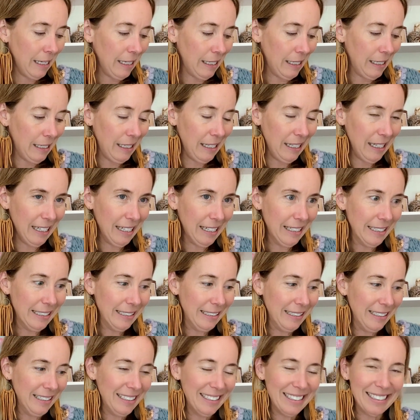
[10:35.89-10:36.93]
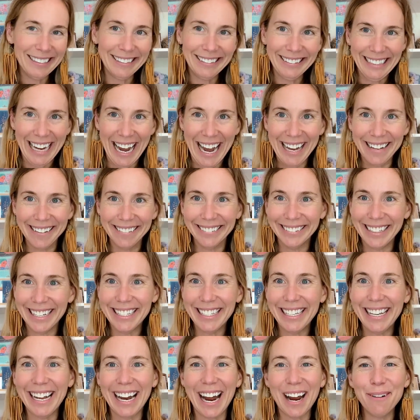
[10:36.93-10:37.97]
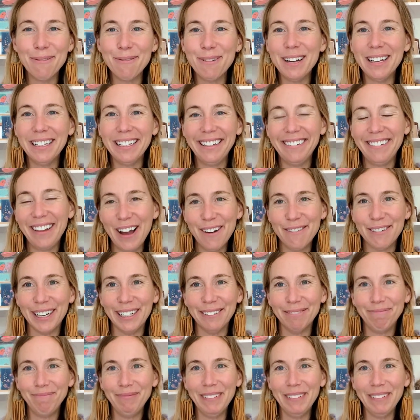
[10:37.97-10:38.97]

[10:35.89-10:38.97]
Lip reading: And yeah, that's it. I really love it.